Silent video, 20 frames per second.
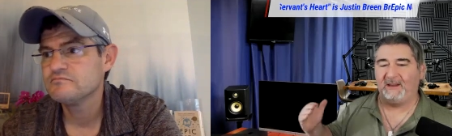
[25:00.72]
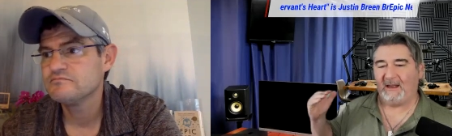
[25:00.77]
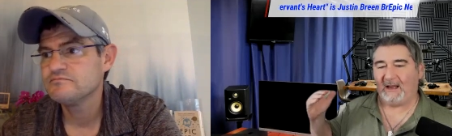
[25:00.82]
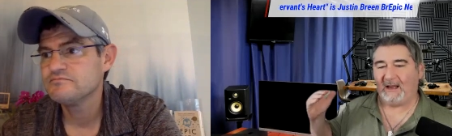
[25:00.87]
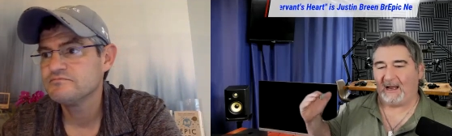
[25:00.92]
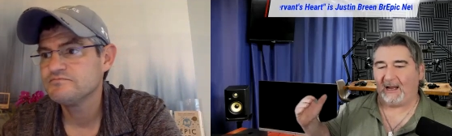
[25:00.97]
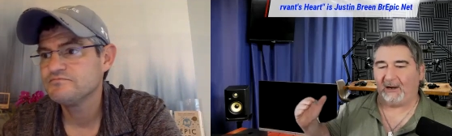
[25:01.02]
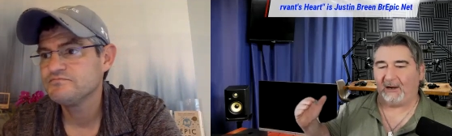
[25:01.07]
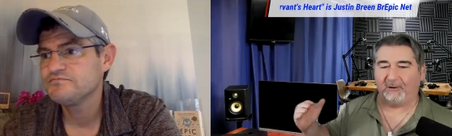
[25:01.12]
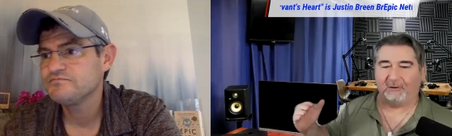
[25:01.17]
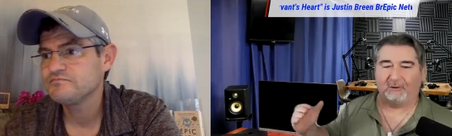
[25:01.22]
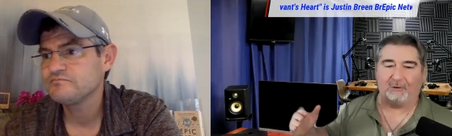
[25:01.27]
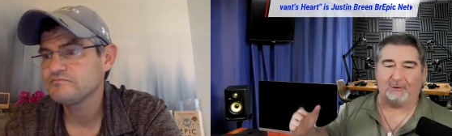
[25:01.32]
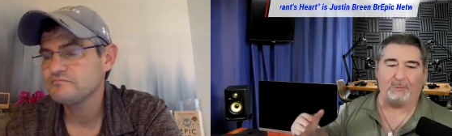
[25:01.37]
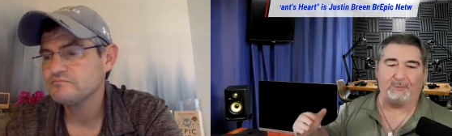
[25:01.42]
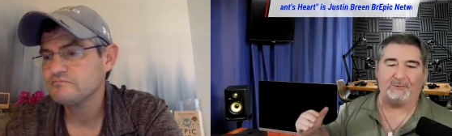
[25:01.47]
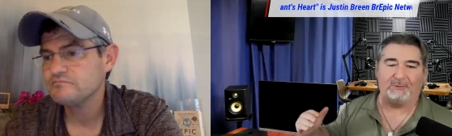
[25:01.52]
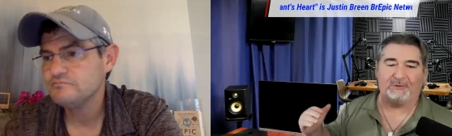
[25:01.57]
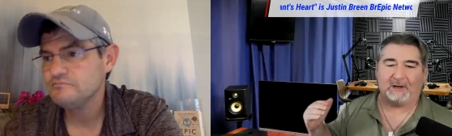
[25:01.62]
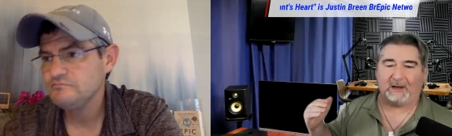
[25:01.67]
Speaker 1: higher
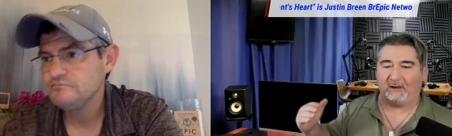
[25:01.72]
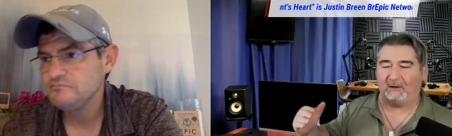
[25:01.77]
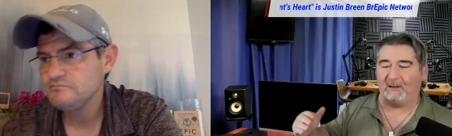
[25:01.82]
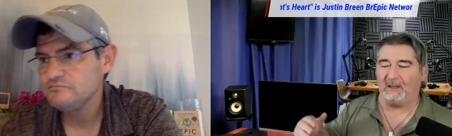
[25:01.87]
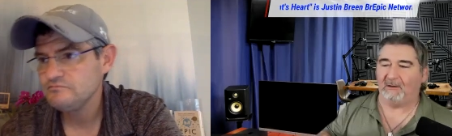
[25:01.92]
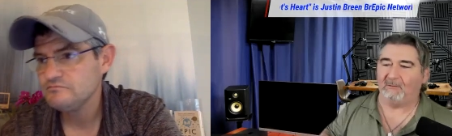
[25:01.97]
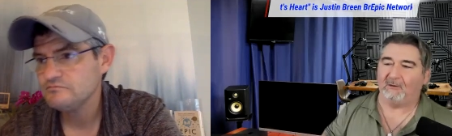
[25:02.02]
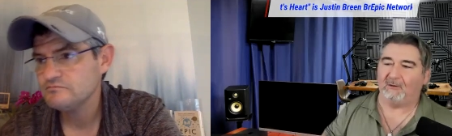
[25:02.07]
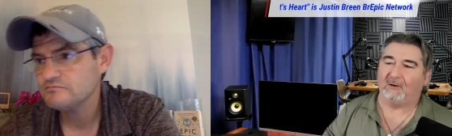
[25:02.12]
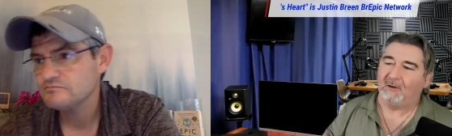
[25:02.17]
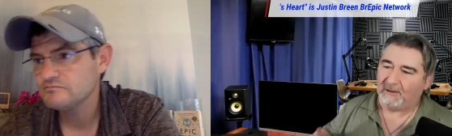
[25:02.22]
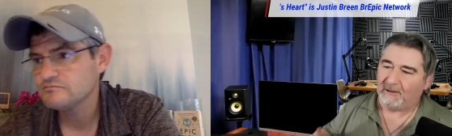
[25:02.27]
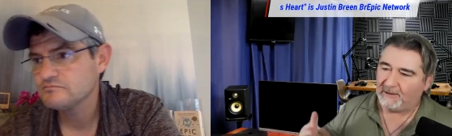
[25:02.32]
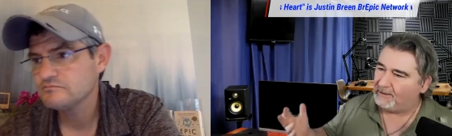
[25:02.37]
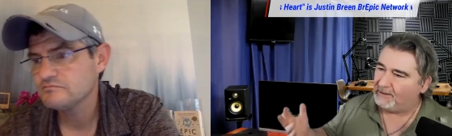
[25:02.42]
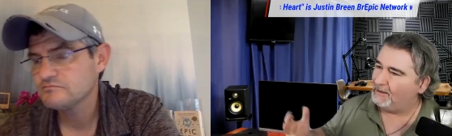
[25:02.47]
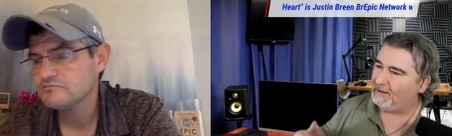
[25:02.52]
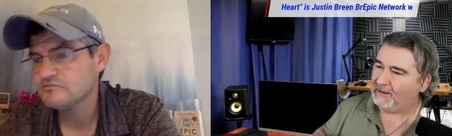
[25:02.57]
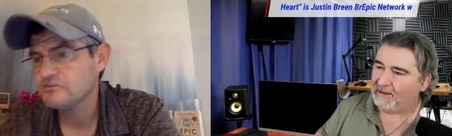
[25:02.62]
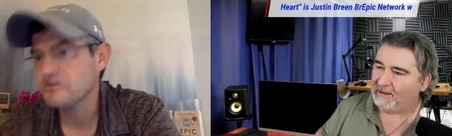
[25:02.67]
groups, higher level.
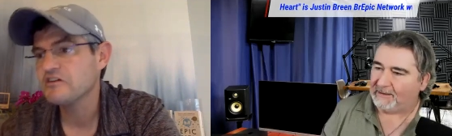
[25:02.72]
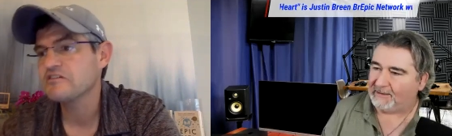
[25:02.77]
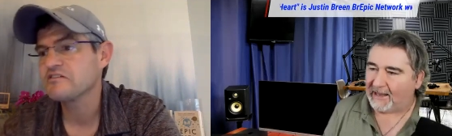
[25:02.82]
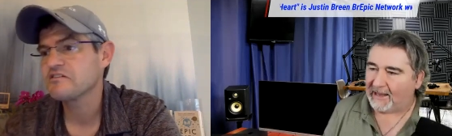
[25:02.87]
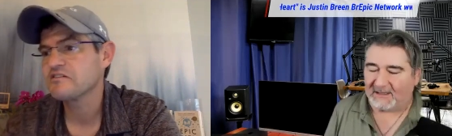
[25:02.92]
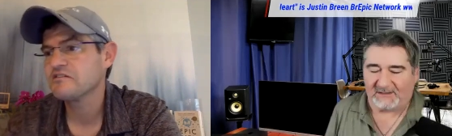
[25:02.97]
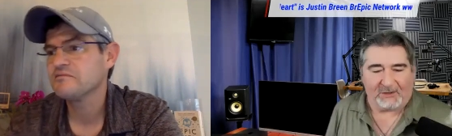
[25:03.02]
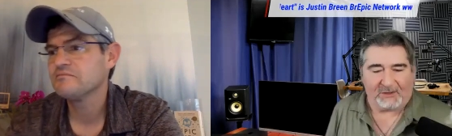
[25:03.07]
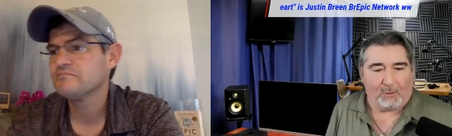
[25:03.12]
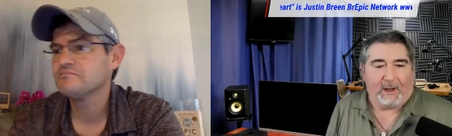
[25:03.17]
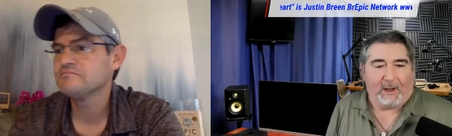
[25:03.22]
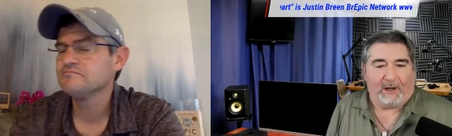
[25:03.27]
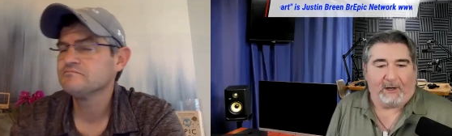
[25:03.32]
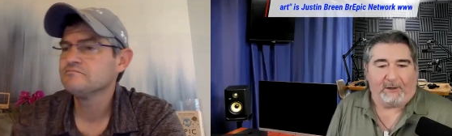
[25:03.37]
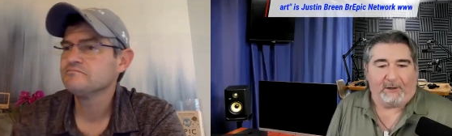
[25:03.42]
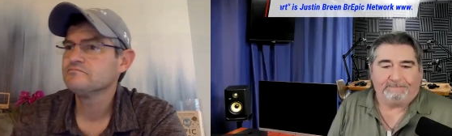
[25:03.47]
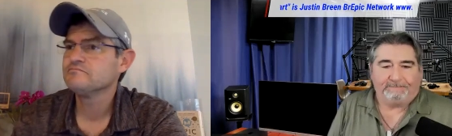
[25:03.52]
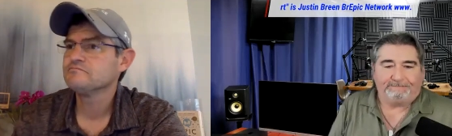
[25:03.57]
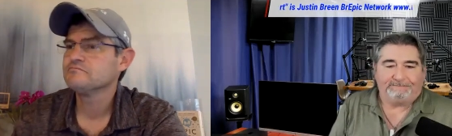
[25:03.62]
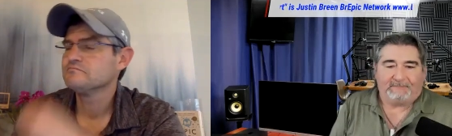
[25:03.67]
Yes. That's the winner.
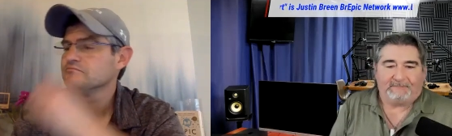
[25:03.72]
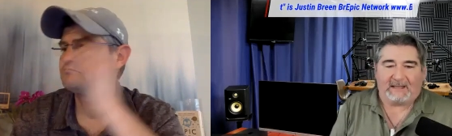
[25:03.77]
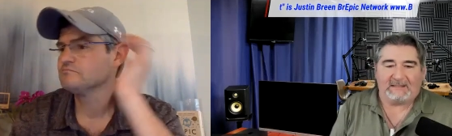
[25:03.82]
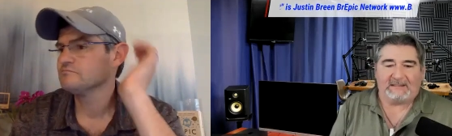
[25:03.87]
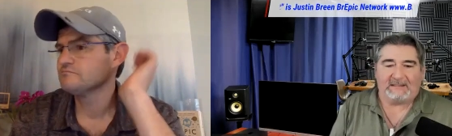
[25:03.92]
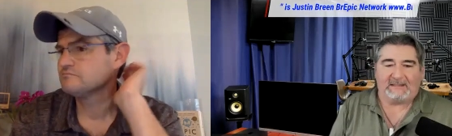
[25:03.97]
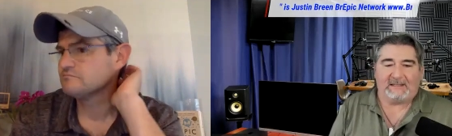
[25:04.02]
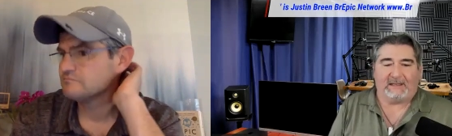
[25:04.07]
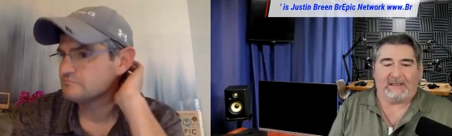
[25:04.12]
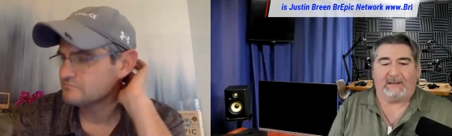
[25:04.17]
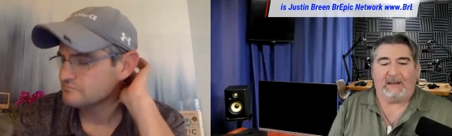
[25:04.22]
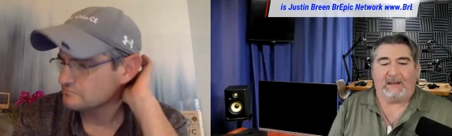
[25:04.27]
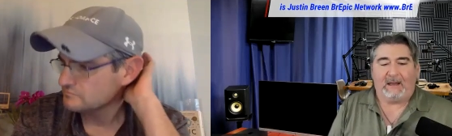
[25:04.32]
That's it.